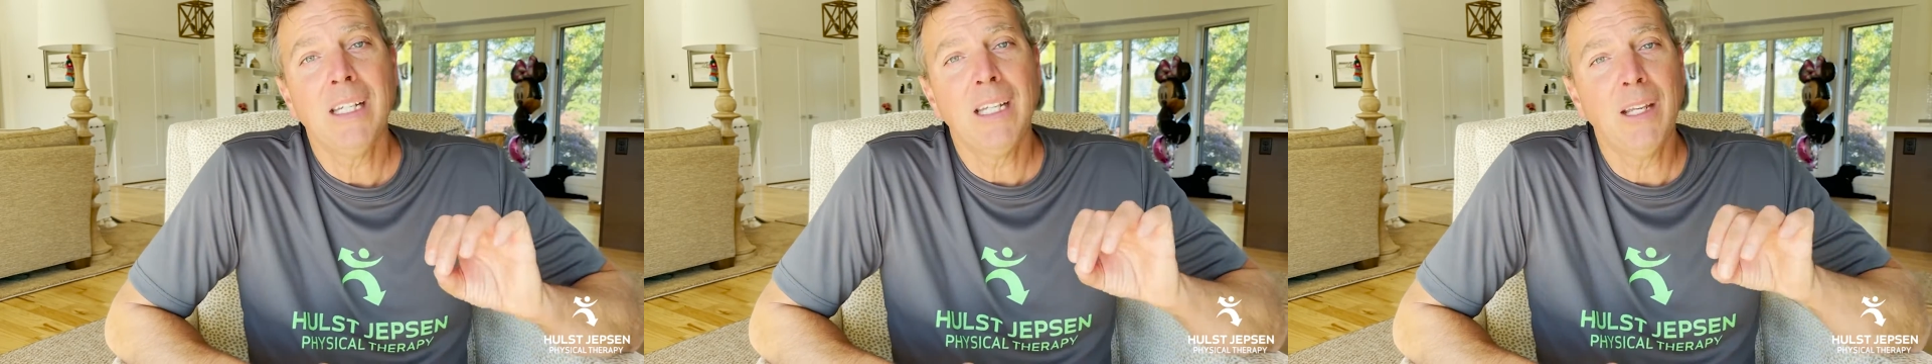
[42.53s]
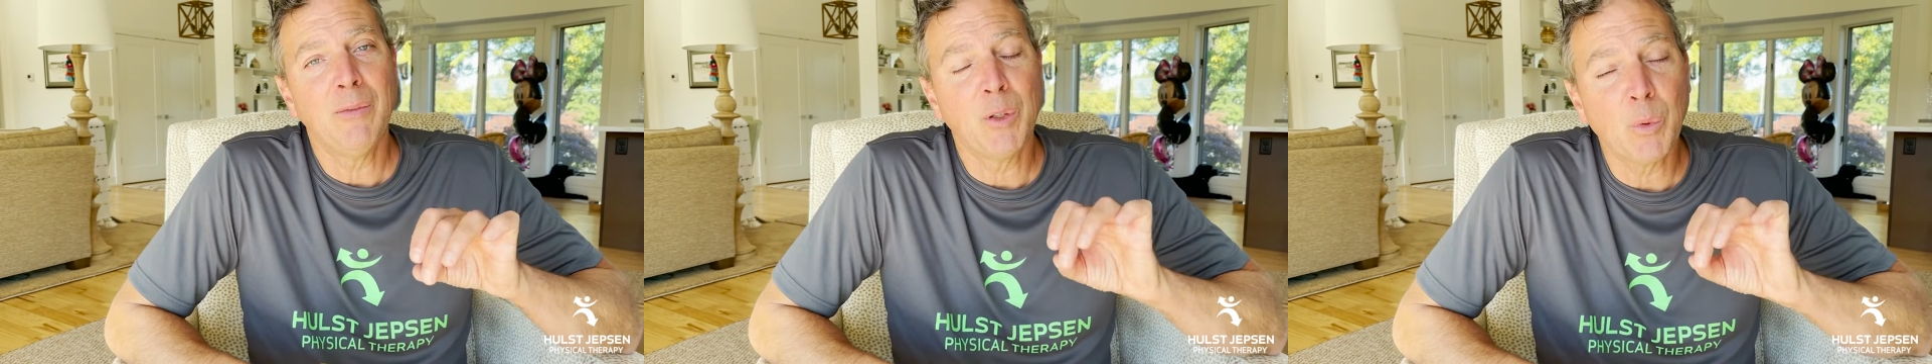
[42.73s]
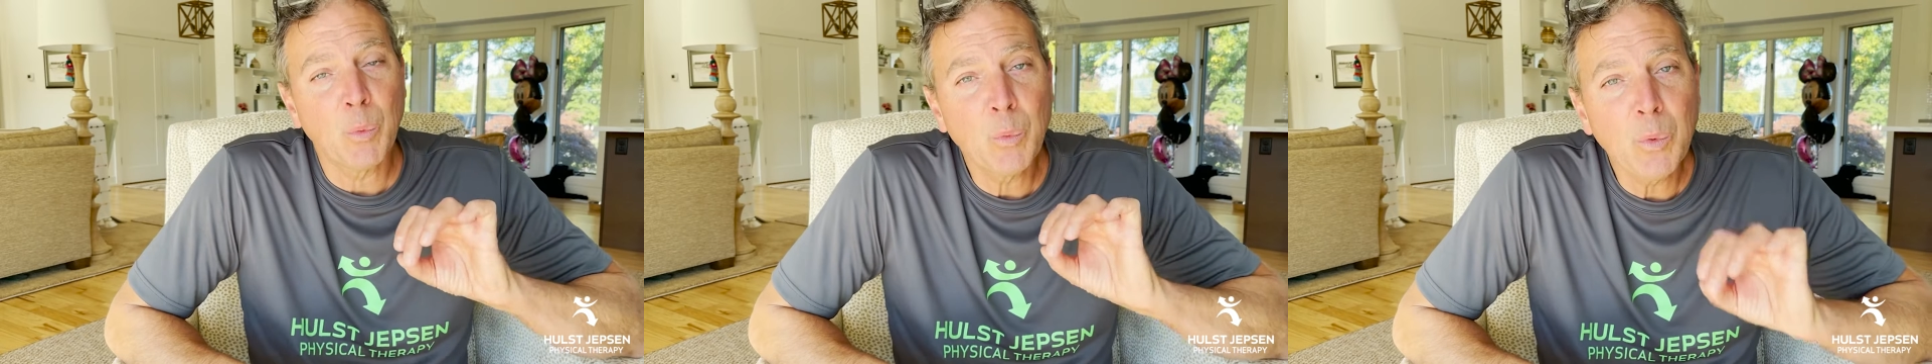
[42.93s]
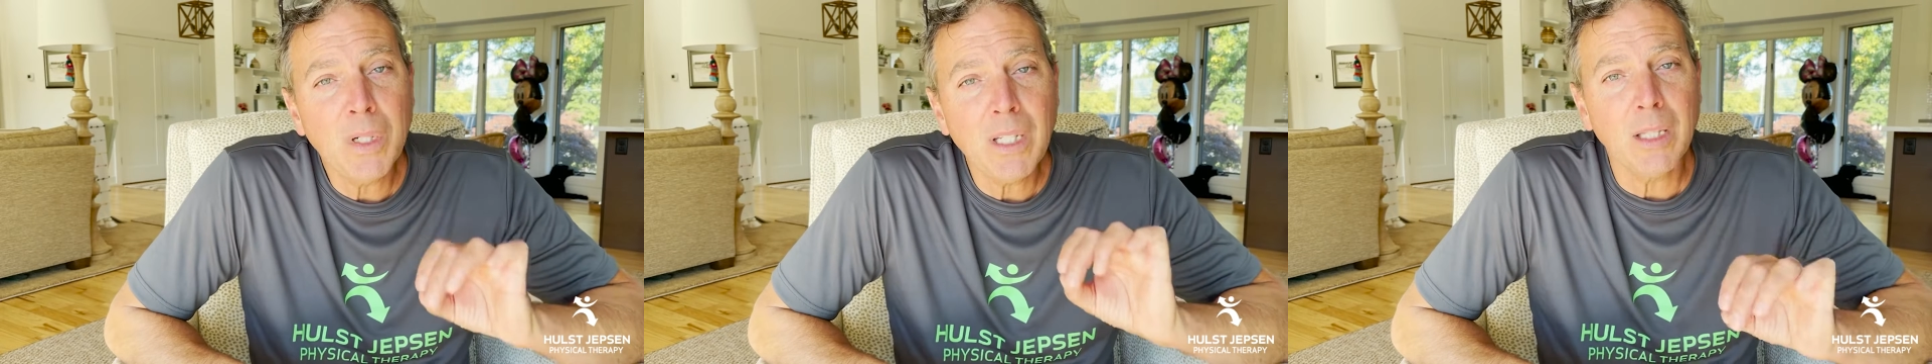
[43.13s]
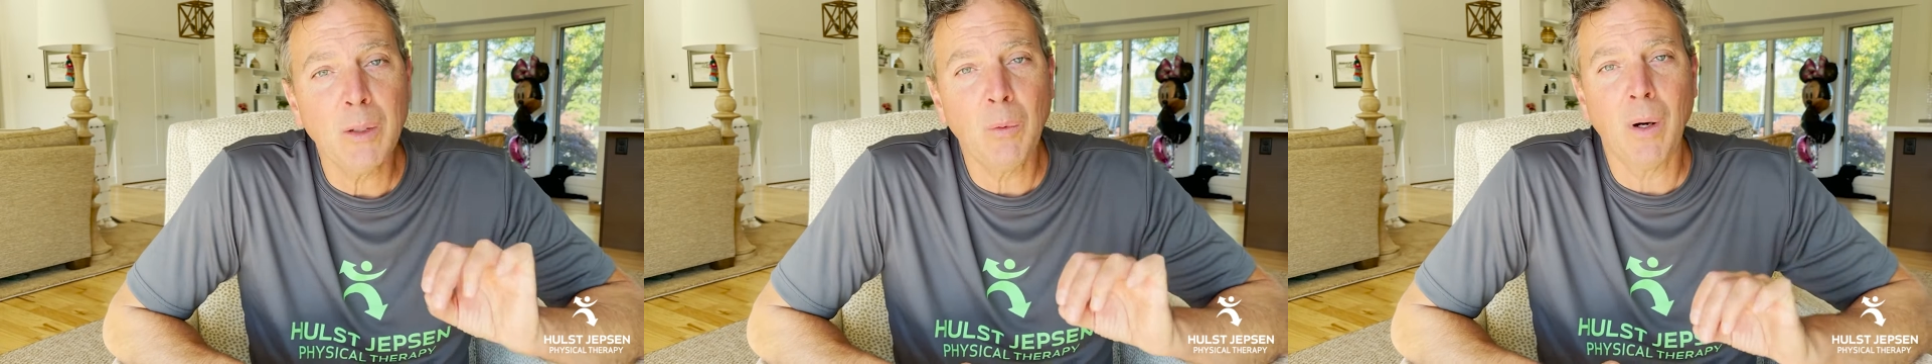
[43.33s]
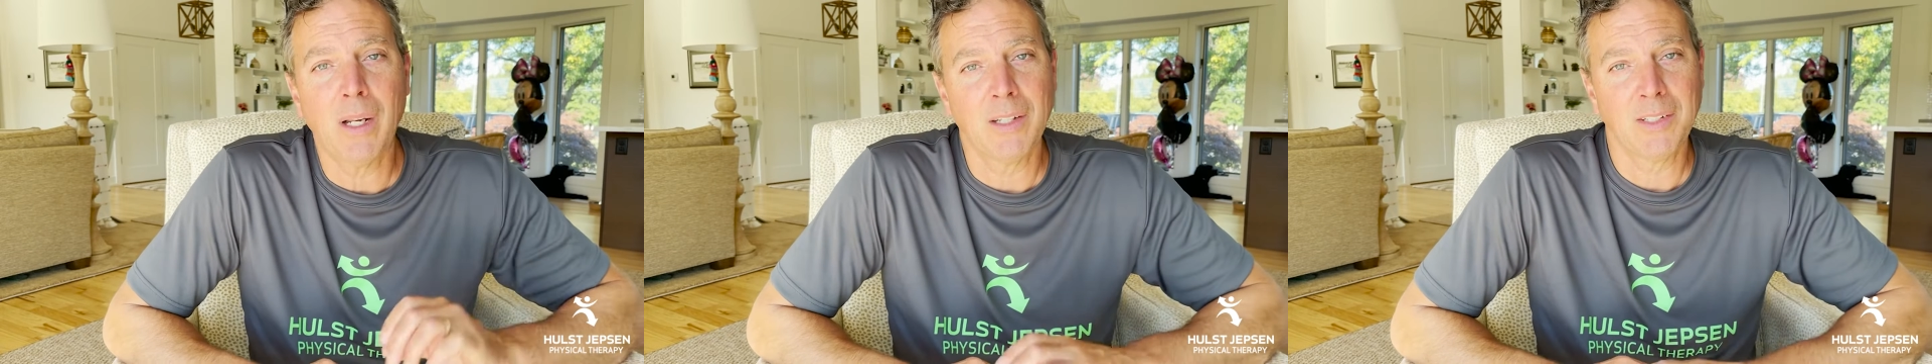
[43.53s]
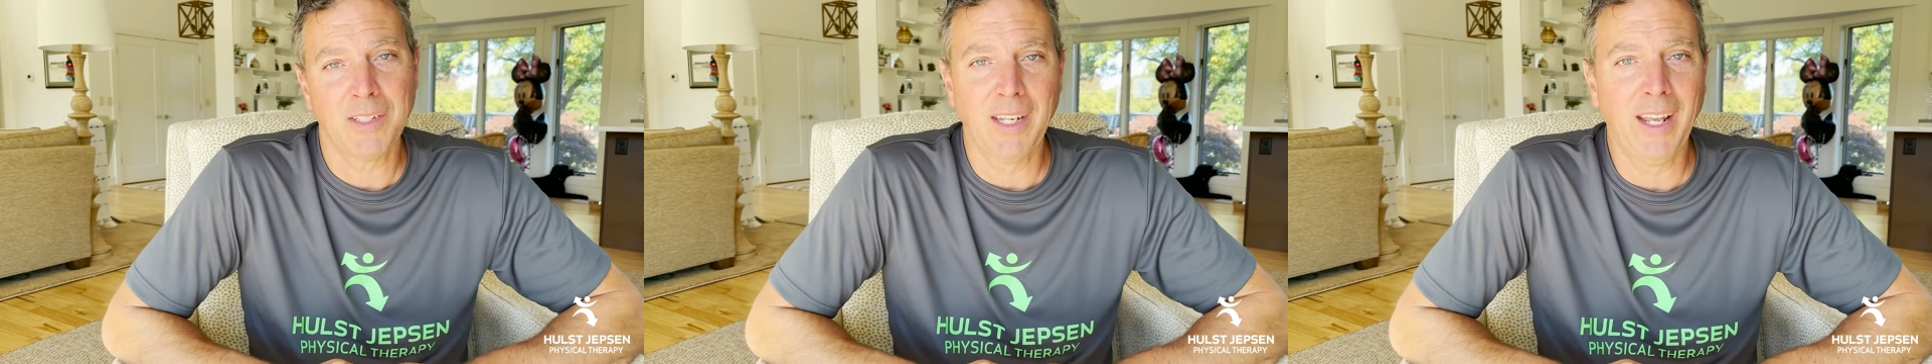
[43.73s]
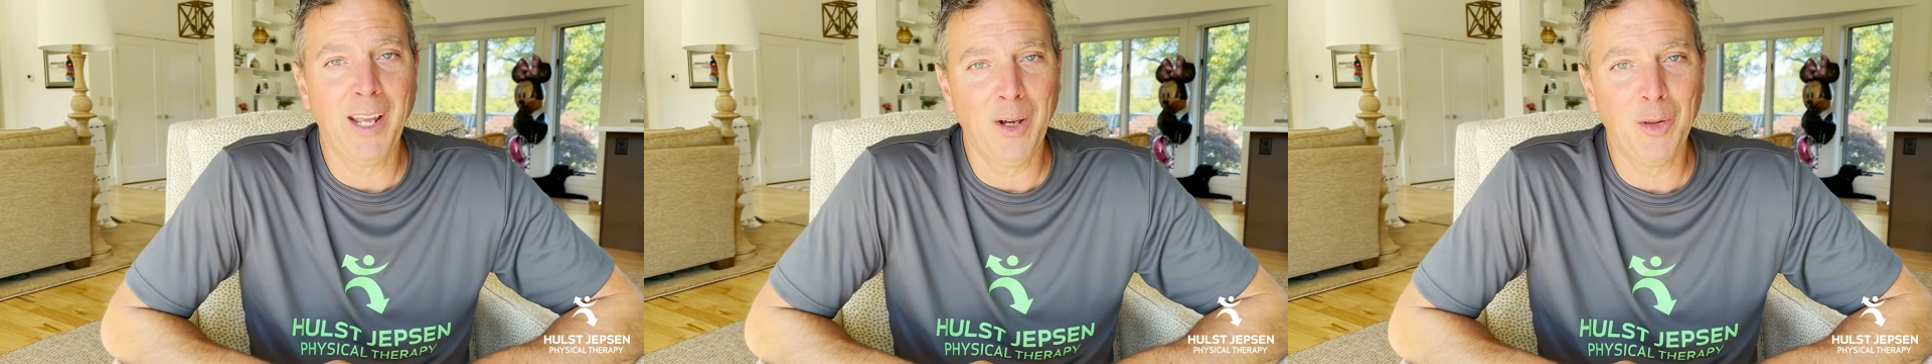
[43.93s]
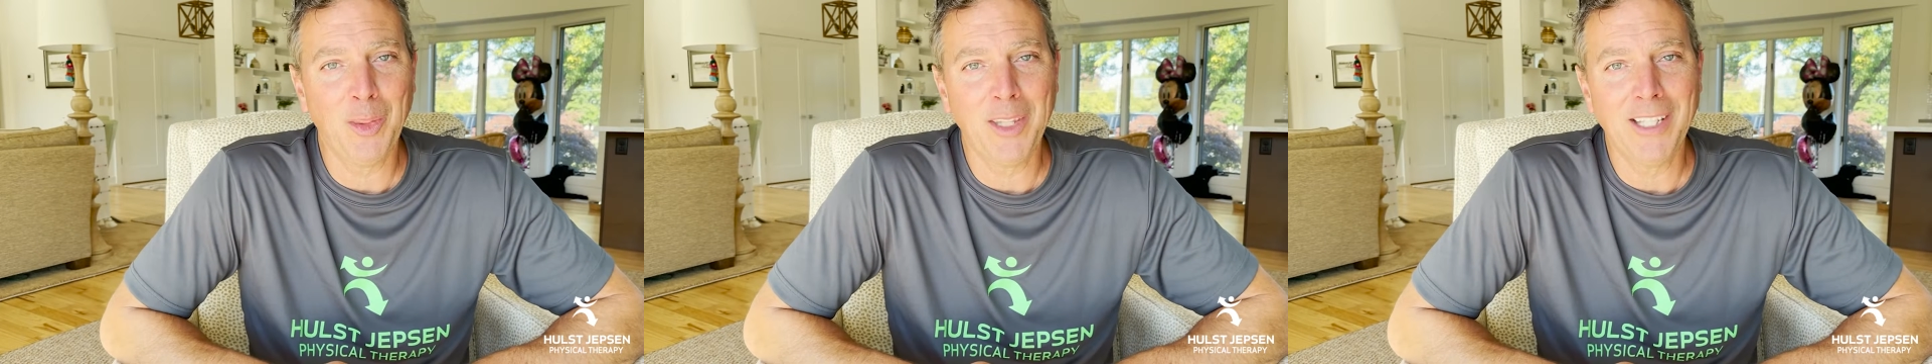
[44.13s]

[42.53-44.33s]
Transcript: if you really want to stay healthy.